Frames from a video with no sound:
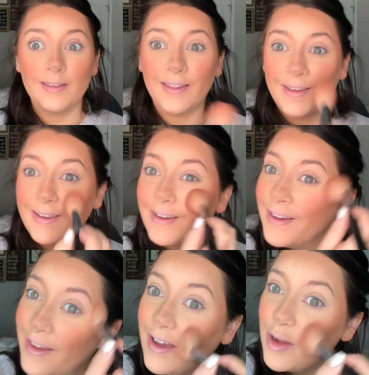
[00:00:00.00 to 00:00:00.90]
Like
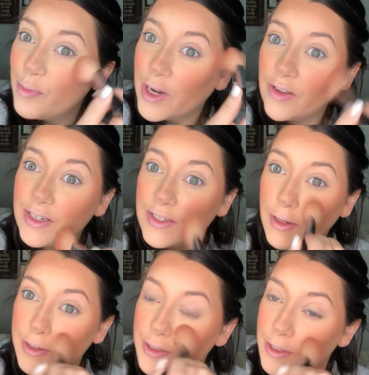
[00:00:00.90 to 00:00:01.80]
I barely
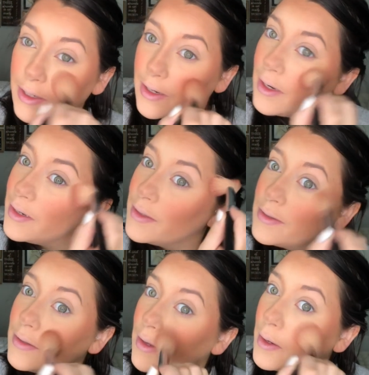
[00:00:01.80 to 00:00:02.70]
touched it and
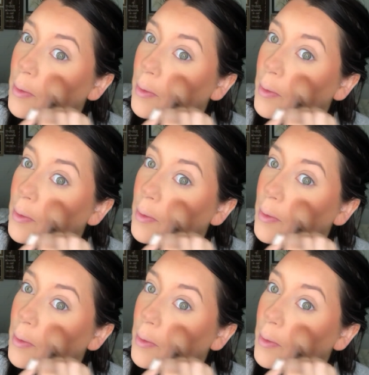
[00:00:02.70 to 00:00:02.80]
it's like,